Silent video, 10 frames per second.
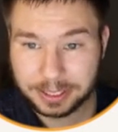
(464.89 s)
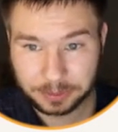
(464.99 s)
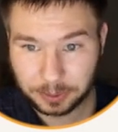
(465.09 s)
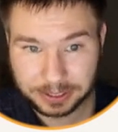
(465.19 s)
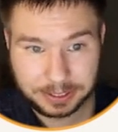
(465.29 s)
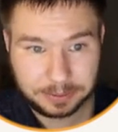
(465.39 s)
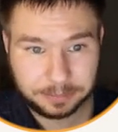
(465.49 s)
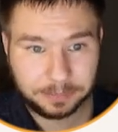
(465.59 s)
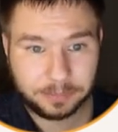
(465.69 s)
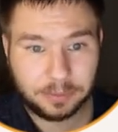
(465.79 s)
expertise
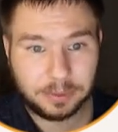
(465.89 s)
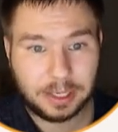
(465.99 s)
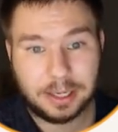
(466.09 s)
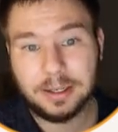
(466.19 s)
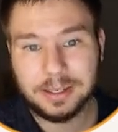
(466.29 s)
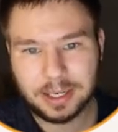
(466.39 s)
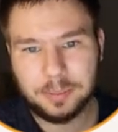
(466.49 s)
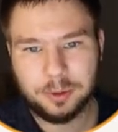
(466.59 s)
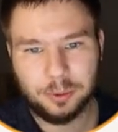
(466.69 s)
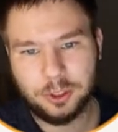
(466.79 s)
and
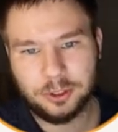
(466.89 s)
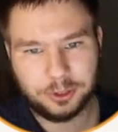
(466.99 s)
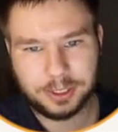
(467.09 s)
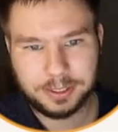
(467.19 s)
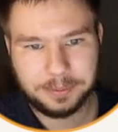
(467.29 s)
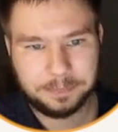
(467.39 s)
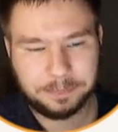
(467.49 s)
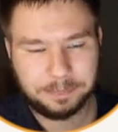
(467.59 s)
adapts to changing data.